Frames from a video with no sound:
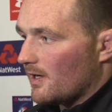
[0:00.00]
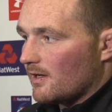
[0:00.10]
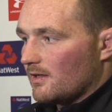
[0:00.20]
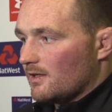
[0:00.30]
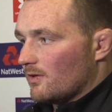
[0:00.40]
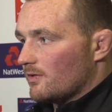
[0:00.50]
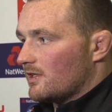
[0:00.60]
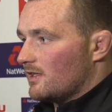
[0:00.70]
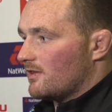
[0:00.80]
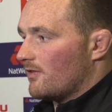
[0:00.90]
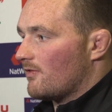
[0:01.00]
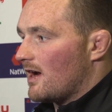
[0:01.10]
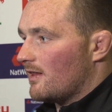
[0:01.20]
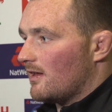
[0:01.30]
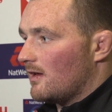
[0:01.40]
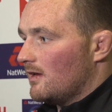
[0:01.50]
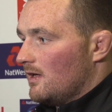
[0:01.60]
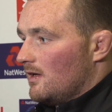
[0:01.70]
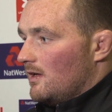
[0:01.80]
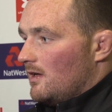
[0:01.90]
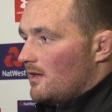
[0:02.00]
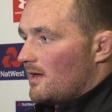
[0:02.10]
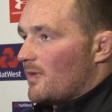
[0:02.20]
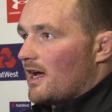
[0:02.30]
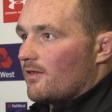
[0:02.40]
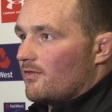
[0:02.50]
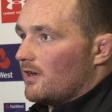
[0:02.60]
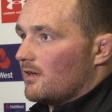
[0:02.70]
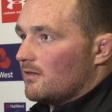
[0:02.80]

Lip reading: but you know, it's the threat of their back three.